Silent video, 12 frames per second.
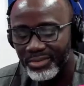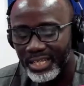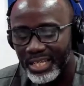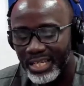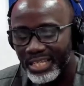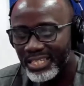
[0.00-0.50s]

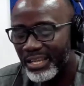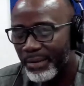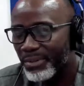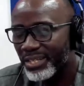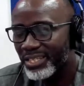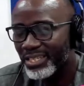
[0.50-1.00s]

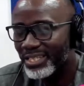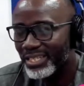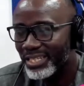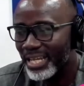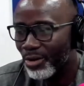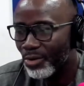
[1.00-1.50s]
interpret it in
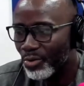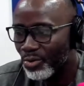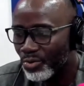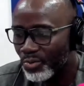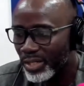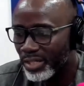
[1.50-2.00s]
their
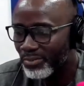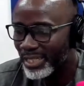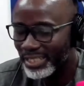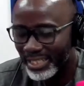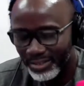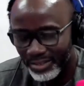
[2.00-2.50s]
own way,
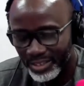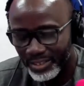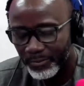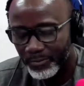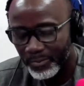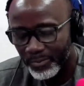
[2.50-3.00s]
but there is
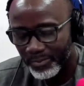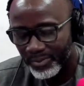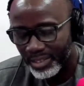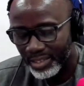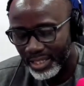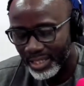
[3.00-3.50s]

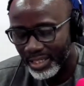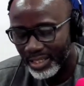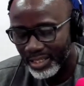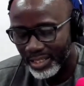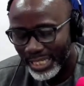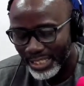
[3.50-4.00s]

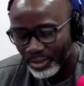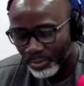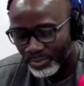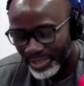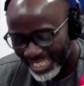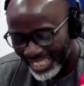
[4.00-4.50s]
an
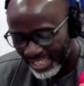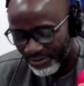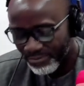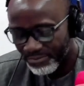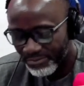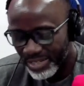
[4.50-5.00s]
objective
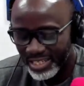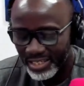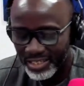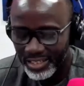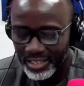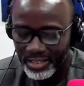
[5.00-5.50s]
meaning
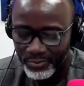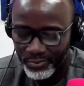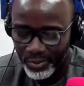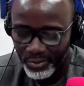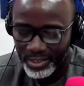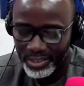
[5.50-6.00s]

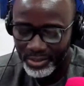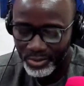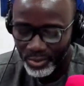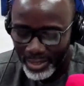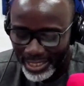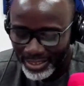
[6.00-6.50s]
for it. So
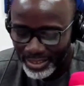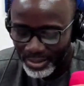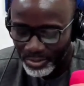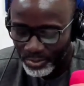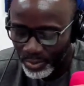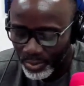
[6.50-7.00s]
that is
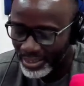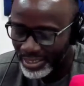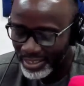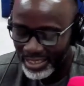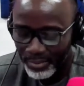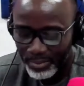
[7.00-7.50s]
what the
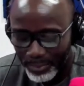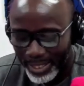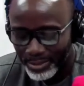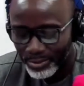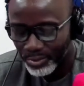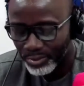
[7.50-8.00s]
teacher must
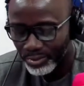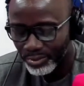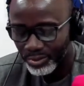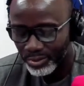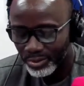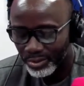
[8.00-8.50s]
pass on
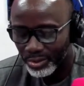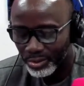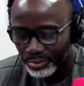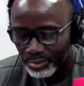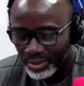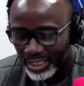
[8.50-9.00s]

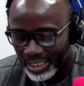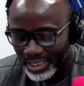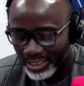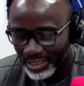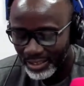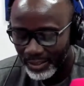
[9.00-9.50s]
to the
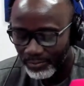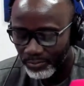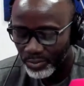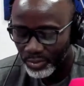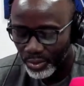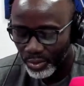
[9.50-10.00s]
learner.
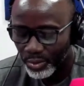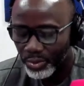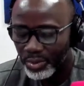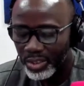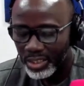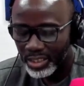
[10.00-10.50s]
So
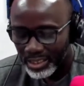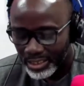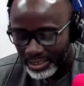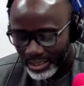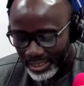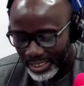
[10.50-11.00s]

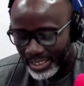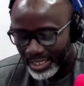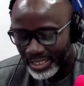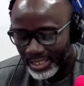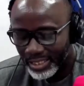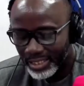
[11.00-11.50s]

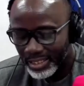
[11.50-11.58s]
they